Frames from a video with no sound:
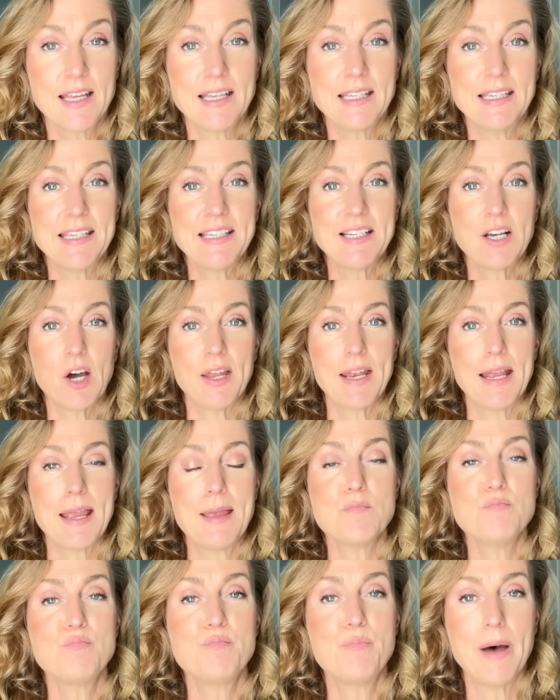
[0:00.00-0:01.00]
he got
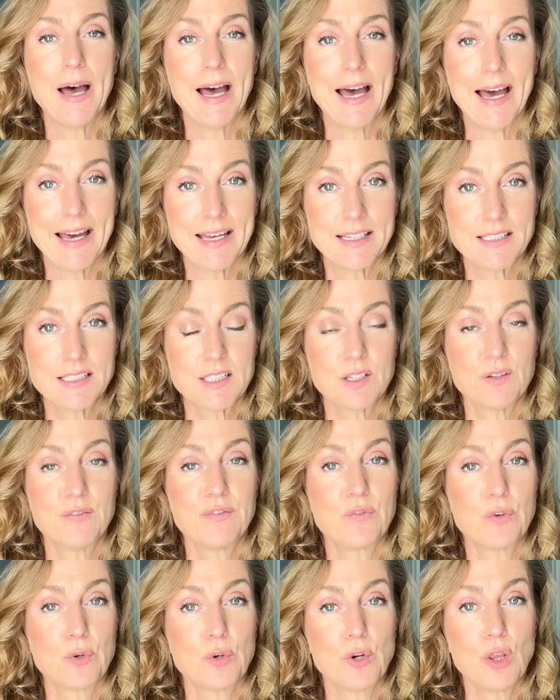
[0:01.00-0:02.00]
him banned
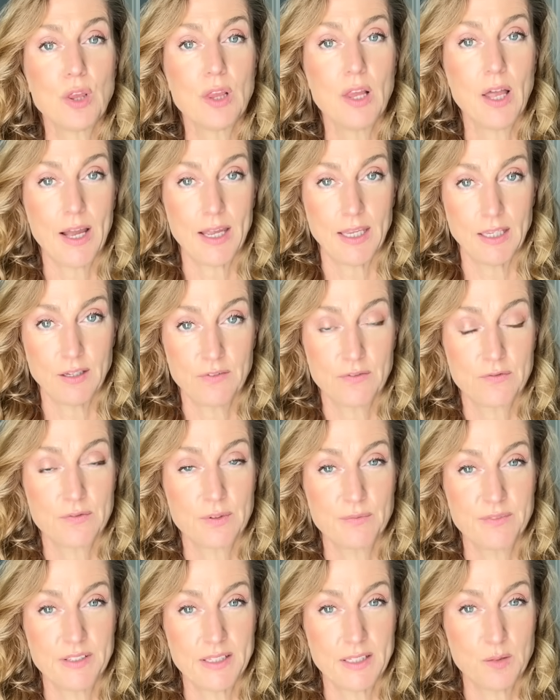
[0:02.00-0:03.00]
for life from